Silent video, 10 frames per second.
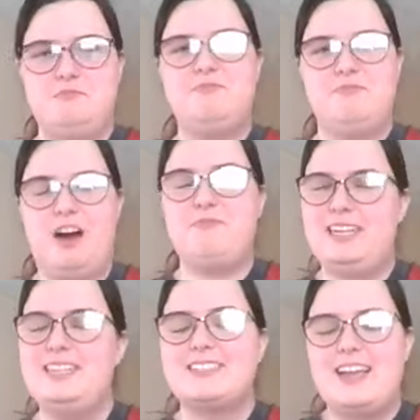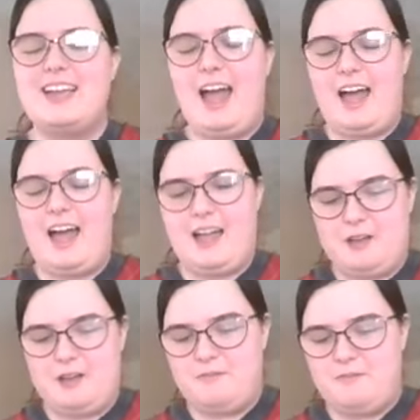5 minutes
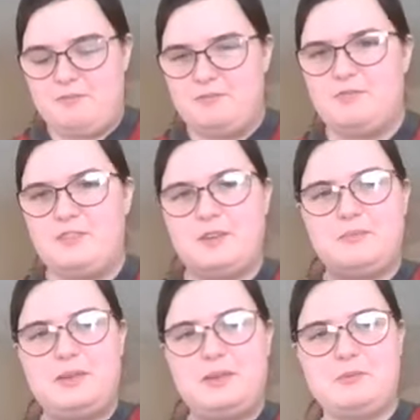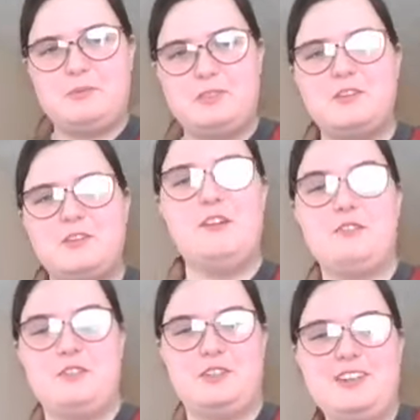for people to sort of
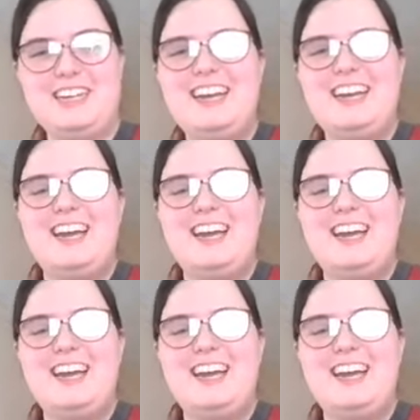filter in,